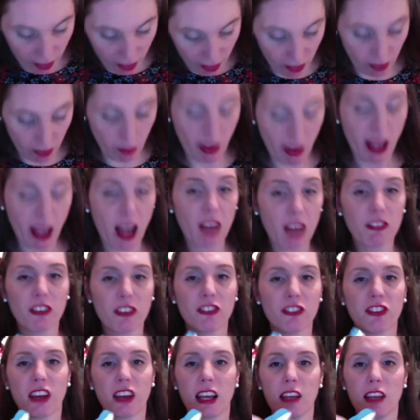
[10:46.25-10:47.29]
My other
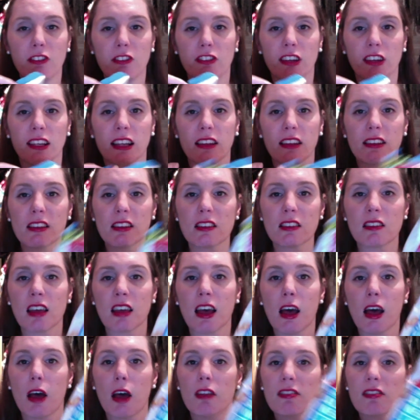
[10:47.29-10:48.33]
favourite, now this
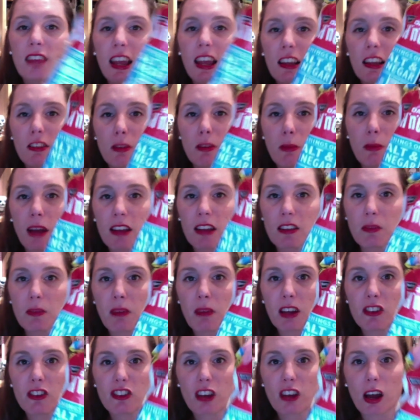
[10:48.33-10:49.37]
takes me back to my
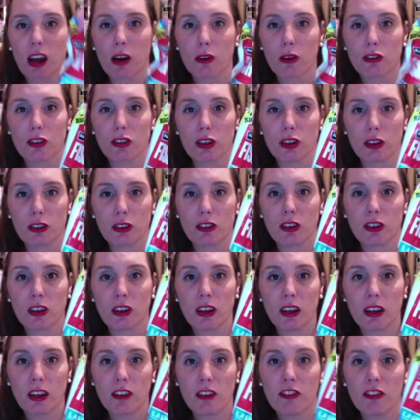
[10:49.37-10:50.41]
childhood,
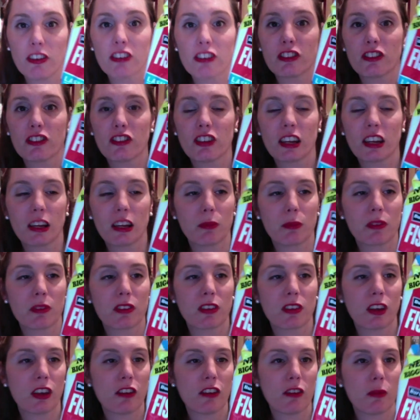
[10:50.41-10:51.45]
fish and chips.
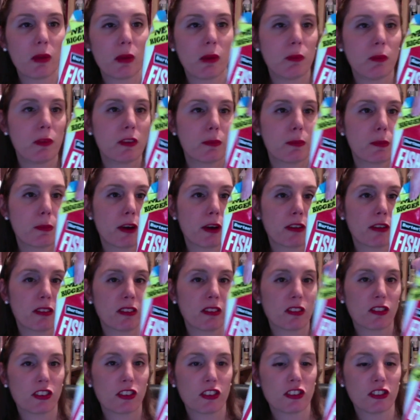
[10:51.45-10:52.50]
Who remembers
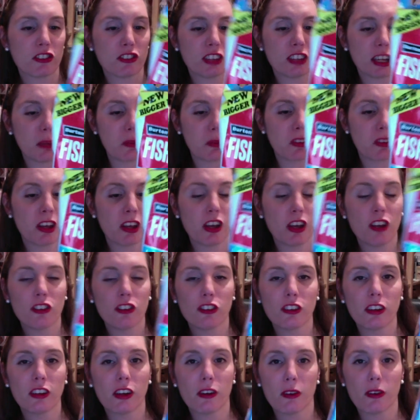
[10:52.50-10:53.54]
Burton's fish and chips?
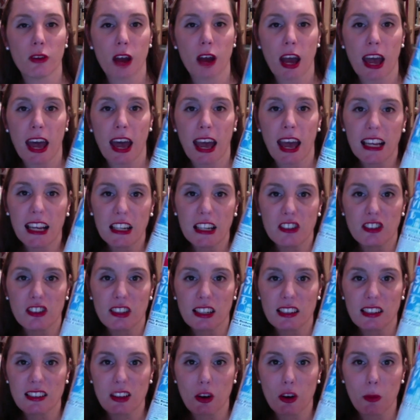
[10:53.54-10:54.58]
You know, each of
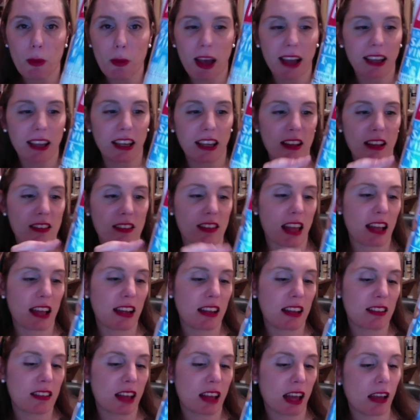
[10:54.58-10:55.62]
these little packets, and
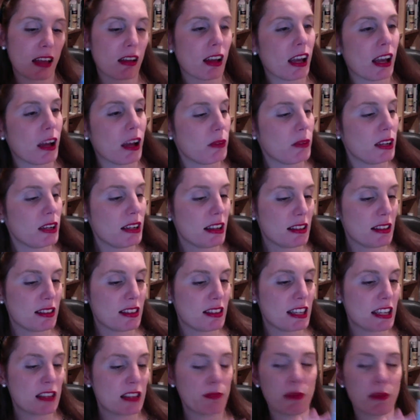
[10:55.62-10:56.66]
there's how many? There's
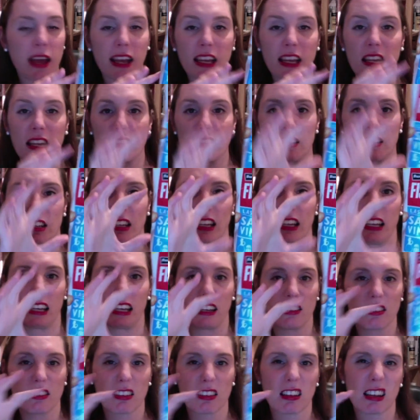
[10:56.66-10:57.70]
6 packets in
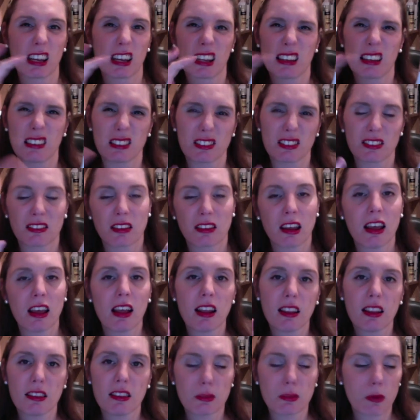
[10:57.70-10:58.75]
here, so they're
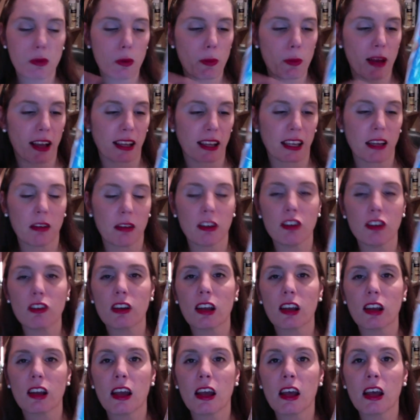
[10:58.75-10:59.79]
small packet.
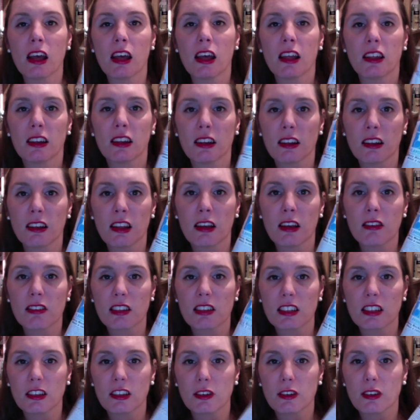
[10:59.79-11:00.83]
Those in
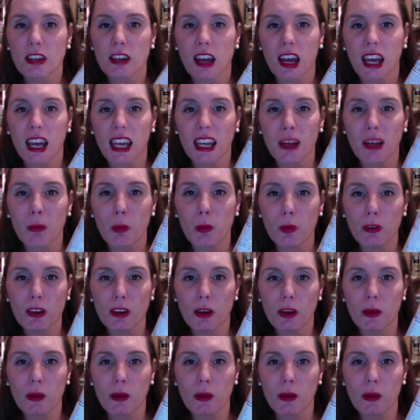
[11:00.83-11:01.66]
the UK will know